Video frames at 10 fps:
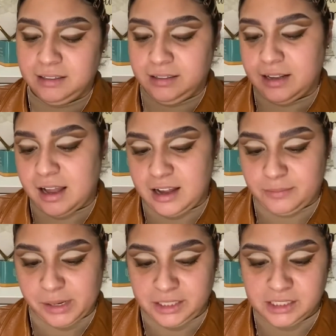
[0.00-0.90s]

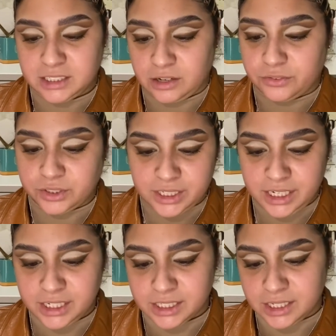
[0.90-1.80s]
I discovered
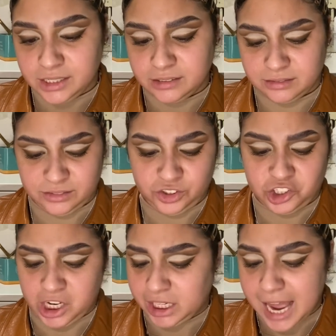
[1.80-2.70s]
these.
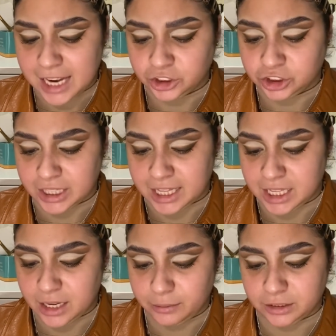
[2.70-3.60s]
Eyelash. I
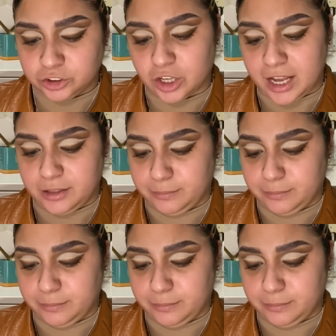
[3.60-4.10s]
think I'm gonna try them.